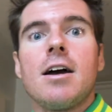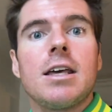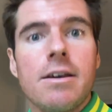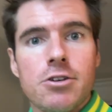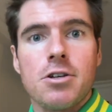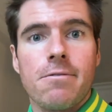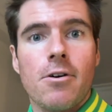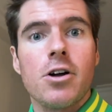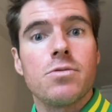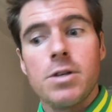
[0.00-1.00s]
give us your
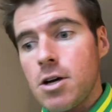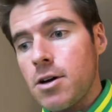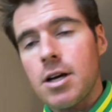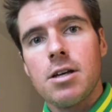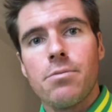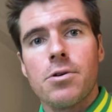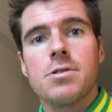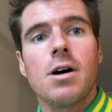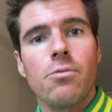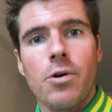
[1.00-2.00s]
phones when you go to get your book
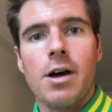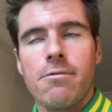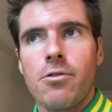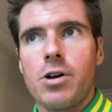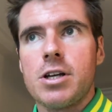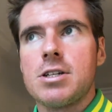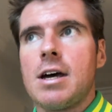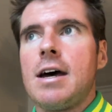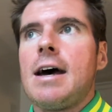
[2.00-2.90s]
signed, we'll get footage.